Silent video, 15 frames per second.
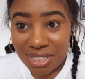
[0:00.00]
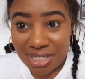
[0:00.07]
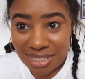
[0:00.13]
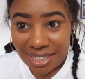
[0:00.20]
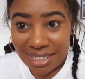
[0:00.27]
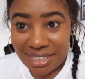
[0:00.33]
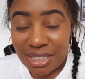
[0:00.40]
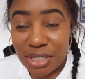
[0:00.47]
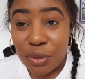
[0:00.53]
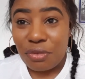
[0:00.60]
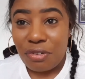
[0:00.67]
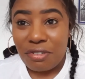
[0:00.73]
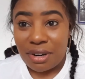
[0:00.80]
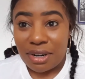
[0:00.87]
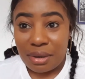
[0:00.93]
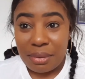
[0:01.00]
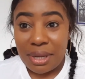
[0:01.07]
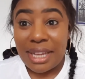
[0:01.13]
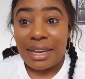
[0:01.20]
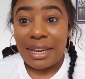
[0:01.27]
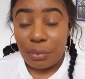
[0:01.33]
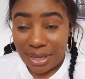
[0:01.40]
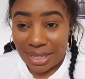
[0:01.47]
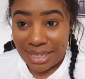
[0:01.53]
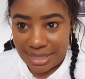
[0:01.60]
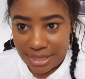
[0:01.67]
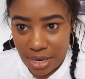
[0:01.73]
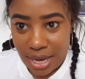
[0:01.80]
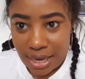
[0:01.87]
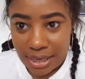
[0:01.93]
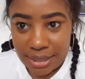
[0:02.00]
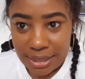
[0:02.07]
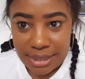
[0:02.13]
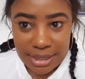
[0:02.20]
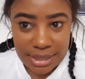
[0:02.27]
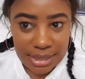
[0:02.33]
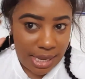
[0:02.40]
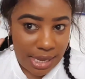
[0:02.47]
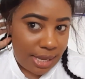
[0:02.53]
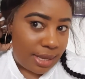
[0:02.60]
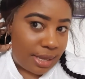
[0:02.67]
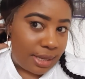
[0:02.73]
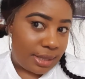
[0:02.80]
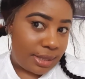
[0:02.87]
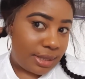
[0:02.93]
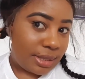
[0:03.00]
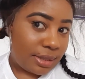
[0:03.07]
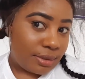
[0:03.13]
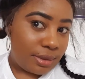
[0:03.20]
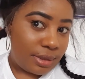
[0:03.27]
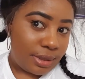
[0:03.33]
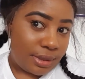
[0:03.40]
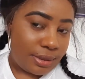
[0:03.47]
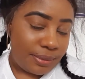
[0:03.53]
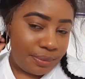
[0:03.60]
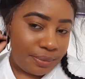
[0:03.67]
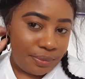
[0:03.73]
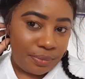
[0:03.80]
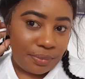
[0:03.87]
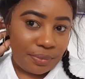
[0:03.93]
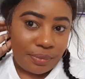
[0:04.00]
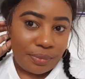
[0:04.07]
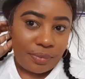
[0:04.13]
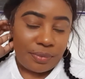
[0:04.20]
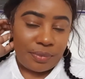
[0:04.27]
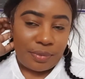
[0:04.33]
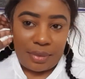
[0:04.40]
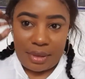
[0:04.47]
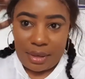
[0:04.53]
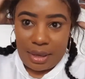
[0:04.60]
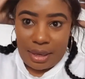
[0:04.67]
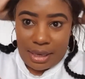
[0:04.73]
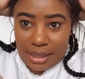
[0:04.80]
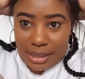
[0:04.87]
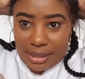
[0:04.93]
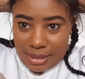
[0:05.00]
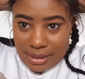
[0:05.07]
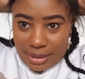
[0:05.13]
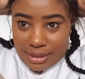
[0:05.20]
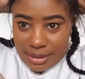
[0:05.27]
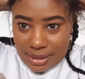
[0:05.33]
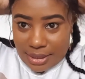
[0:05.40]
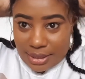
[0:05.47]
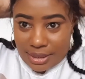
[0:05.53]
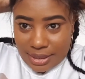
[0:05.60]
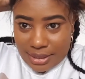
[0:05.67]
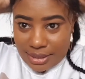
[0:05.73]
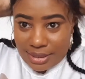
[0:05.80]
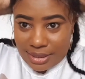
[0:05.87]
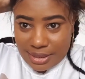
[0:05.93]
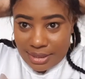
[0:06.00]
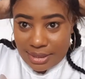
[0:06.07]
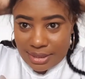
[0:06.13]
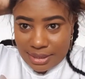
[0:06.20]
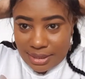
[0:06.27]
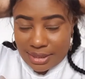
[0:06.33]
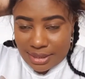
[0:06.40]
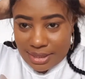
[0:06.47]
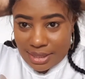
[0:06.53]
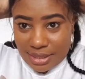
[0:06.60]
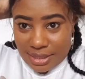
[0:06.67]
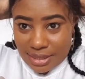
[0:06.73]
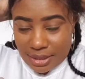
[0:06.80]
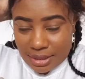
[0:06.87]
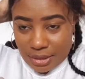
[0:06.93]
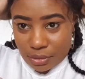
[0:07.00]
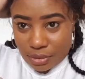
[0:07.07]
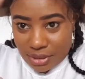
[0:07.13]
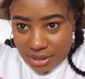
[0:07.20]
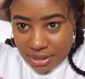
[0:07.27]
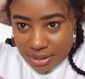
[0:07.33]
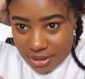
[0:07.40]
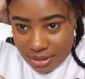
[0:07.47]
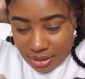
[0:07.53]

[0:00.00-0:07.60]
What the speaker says: It's so firm and well tight. It's not like it can't get out easily.